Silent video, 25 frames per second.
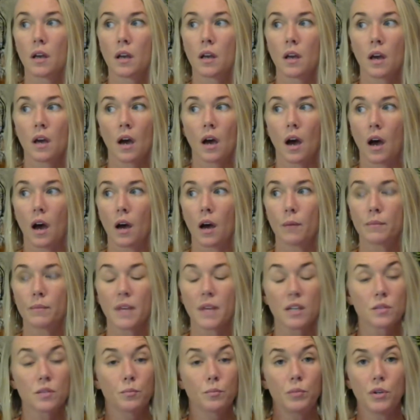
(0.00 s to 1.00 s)

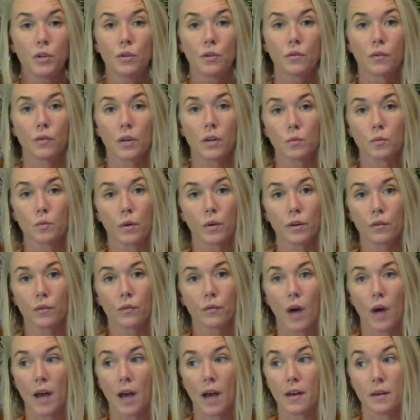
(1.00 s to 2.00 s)
that's beautiful. That's
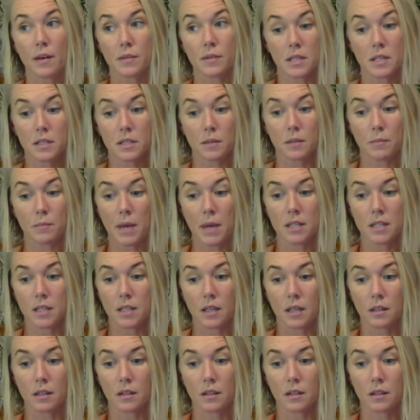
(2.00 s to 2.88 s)
wonderful. It's amazing. The